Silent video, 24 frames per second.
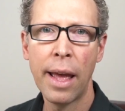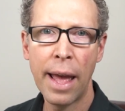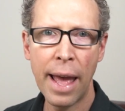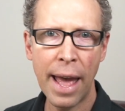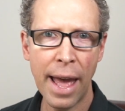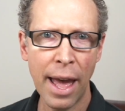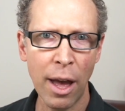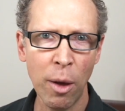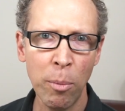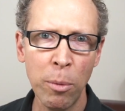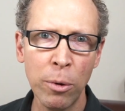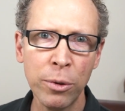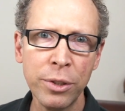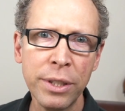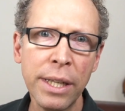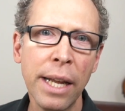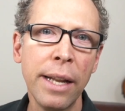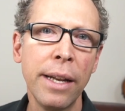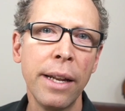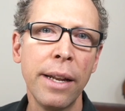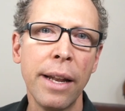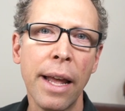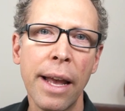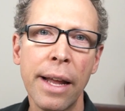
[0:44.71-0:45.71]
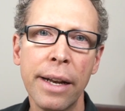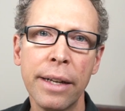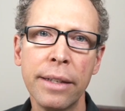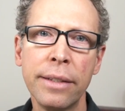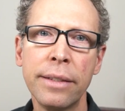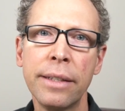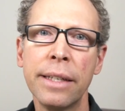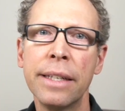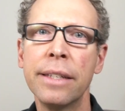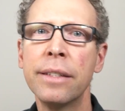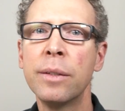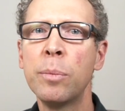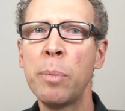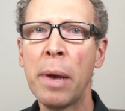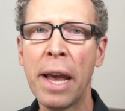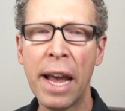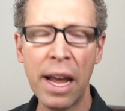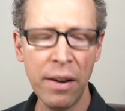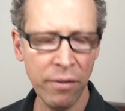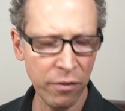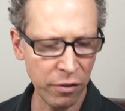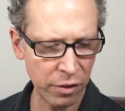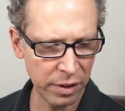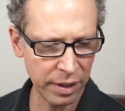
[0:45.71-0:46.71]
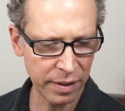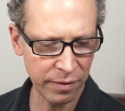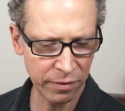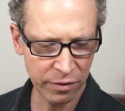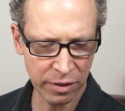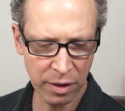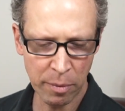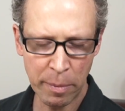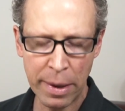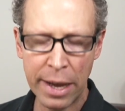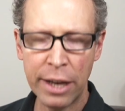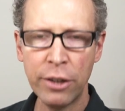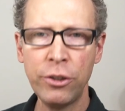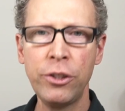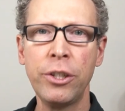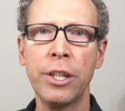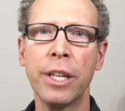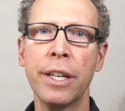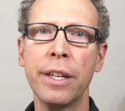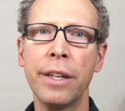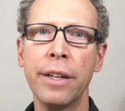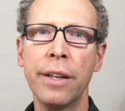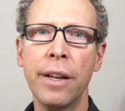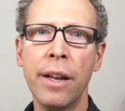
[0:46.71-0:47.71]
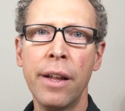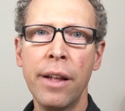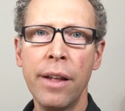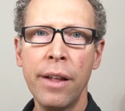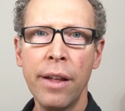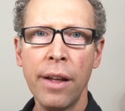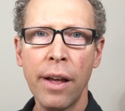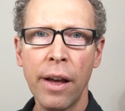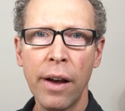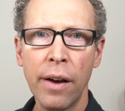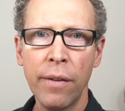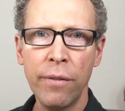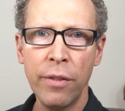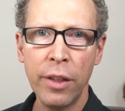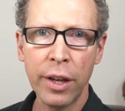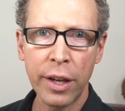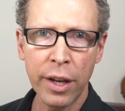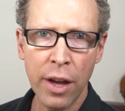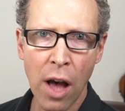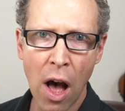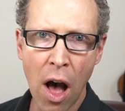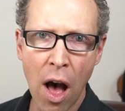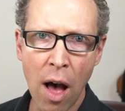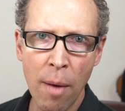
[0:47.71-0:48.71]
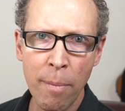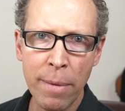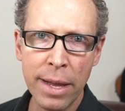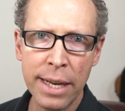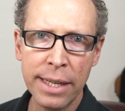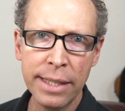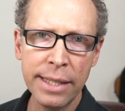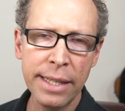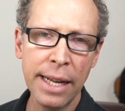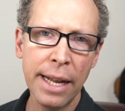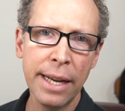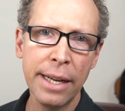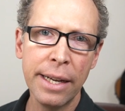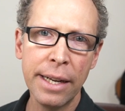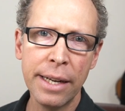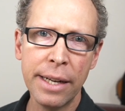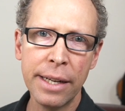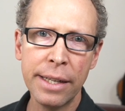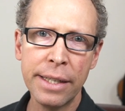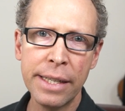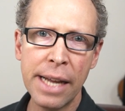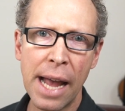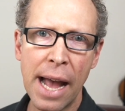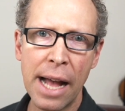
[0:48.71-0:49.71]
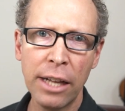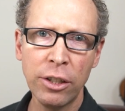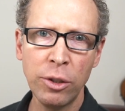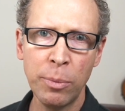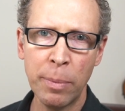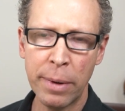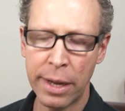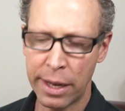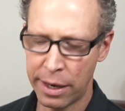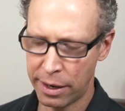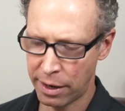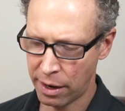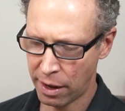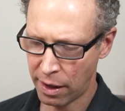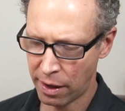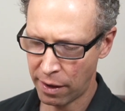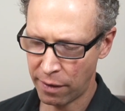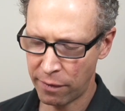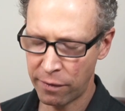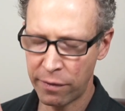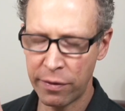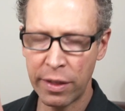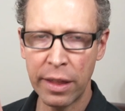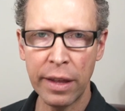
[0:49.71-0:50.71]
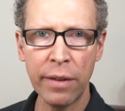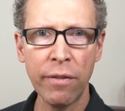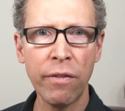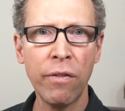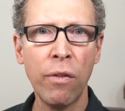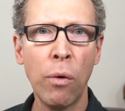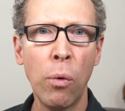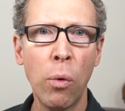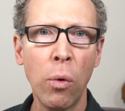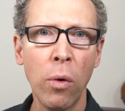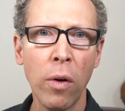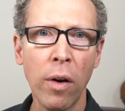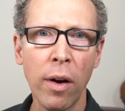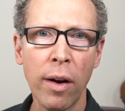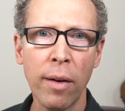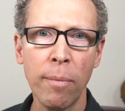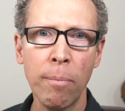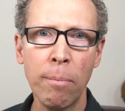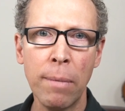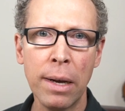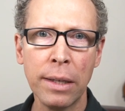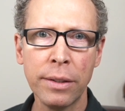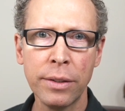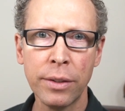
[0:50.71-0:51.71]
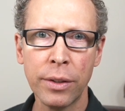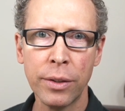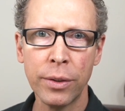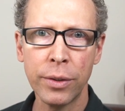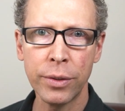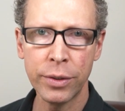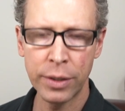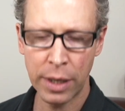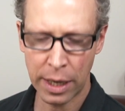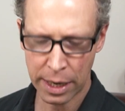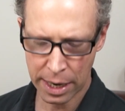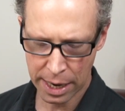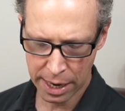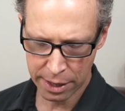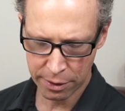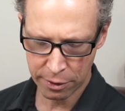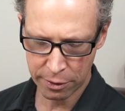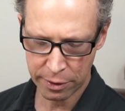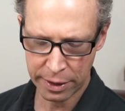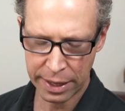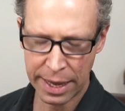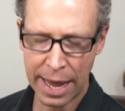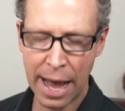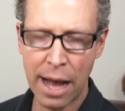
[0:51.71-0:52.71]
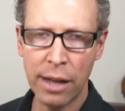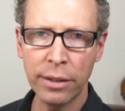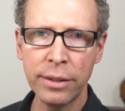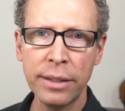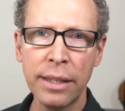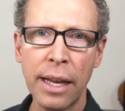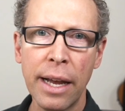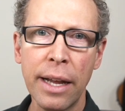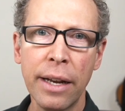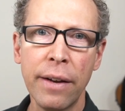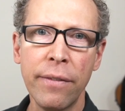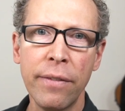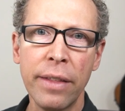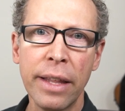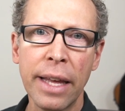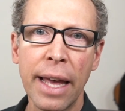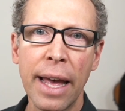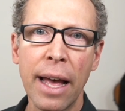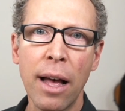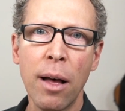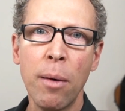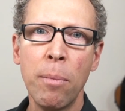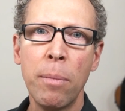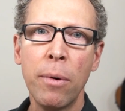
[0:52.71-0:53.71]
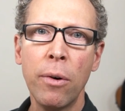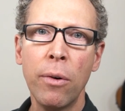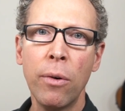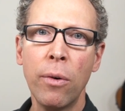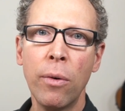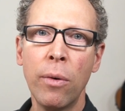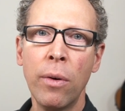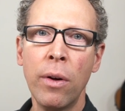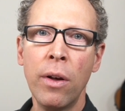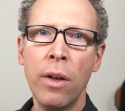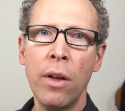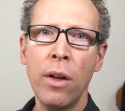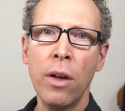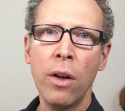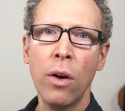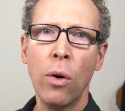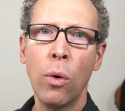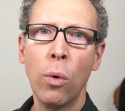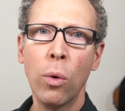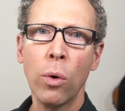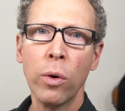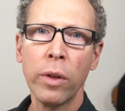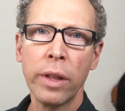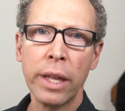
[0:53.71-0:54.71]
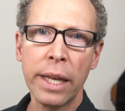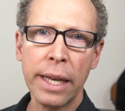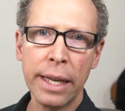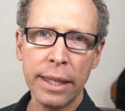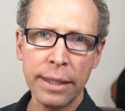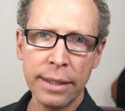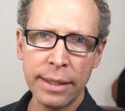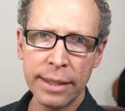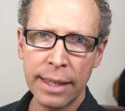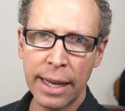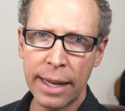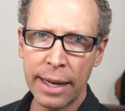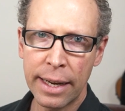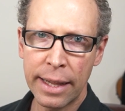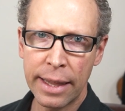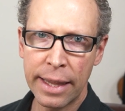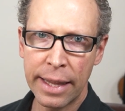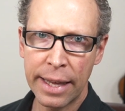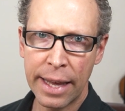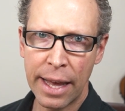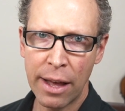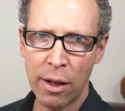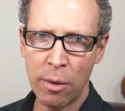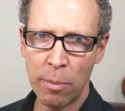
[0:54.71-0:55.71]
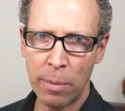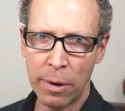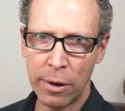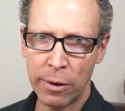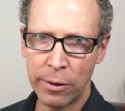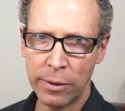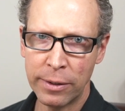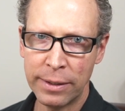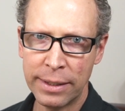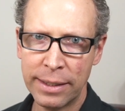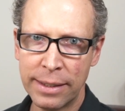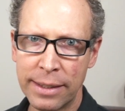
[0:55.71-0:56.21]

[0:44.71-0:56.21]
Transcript: Elbow tendinitis is painful inflammation of the common tendon attachment of the forearm muscles on either the outside of the elbow or the inside of the elbow.